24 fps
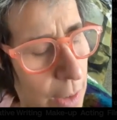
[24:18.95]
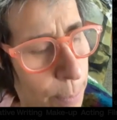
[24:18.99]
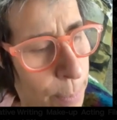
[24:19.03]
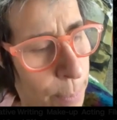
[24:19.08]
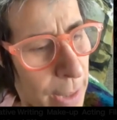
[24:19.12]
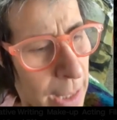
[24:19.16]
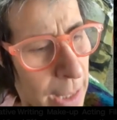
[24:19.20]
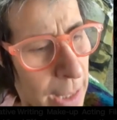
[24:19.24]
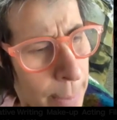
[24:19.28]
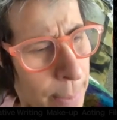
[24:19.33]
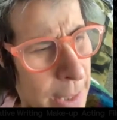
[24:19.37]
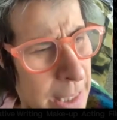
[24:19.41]

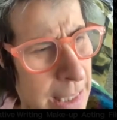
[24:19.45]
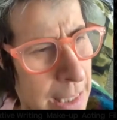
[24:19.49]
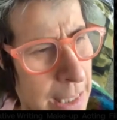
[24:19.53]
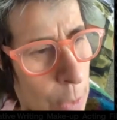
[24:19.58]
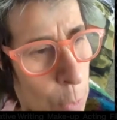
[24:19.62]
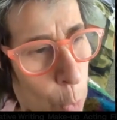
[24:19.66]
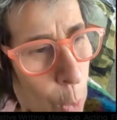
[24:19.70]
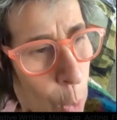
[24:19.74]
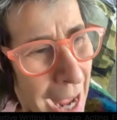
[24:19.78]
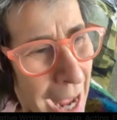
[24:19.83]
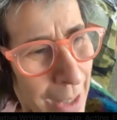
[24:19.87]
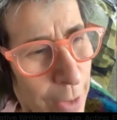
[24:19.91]
BBC
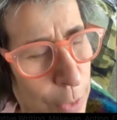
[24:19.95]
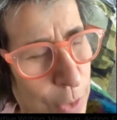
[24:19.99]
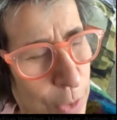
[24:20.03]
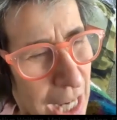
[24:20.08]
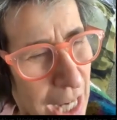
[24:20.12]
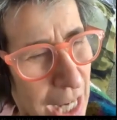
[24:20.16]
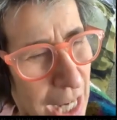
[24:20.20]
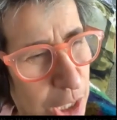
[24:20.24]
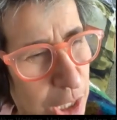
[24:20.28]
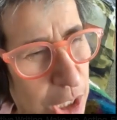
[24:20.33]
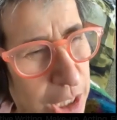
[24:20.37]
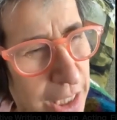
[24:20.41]
Wales
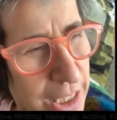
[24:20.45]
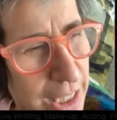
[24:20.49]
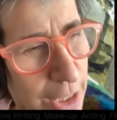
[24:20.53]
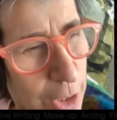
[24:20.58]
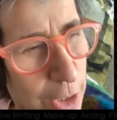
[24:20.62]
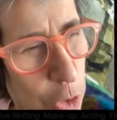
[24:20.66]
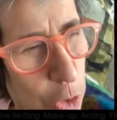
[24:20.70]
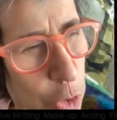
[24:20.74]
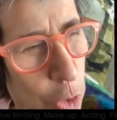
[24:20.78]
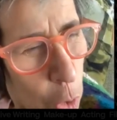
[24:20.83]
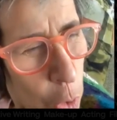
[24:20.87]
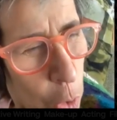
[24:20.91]
actually did a
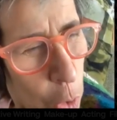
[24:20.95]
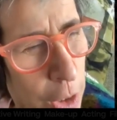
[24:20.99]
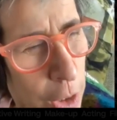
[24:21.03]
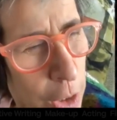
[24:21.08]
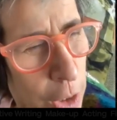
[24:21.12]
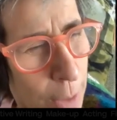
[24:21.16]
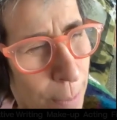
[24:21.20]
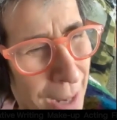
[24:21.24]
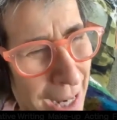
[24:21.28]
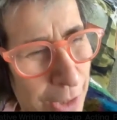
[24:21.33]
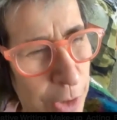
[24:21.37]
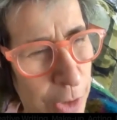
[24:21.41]

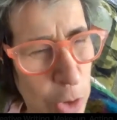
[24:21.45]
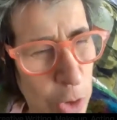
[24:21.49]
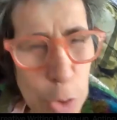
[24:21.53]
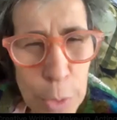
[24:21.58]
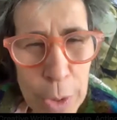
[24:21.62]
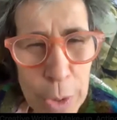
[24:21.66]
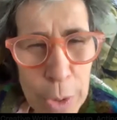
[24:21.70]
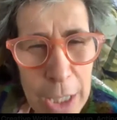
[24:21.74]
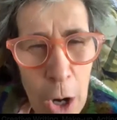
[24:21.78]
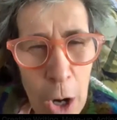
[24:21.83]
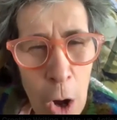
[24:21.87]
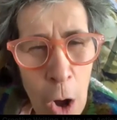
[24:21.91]

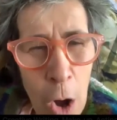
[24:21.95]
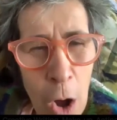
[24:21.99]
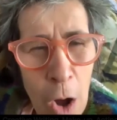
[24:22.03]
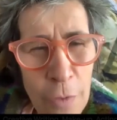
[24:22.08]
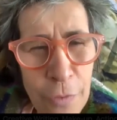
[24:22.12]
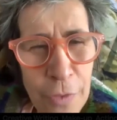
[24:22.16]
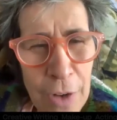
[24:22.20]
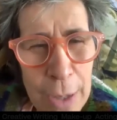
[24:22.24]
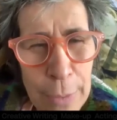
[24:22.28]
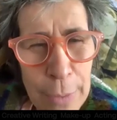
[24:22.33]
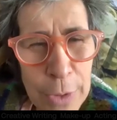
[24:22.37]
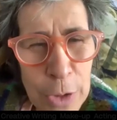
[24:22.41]
documentary, a
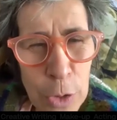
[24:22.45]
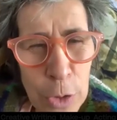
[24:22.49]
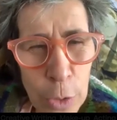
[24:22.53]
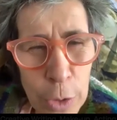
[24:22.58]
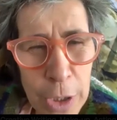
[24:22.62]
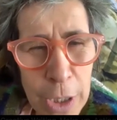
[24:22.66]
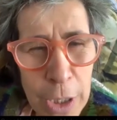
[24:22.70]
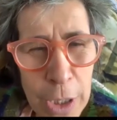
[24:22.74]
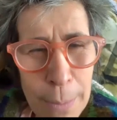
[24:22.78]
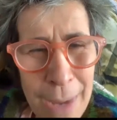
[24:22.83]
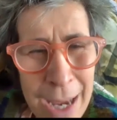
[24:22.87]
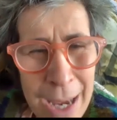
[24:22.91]
half-hour
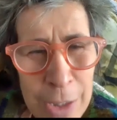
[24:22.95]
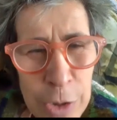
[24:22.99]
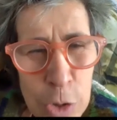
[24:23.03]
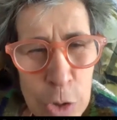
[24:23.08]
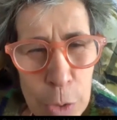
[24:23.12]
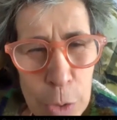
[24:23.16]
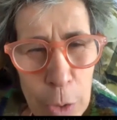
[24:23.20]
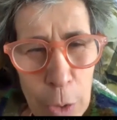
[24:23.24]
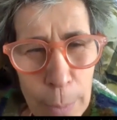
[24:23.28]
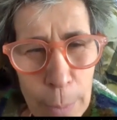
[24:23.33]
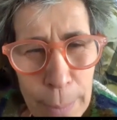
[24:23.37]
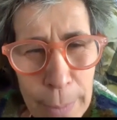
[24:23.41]
documentary
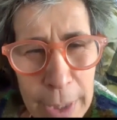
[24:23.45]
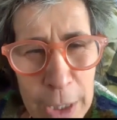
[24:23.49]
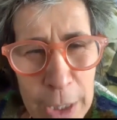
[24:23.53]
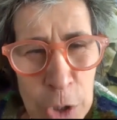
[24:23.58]
on me,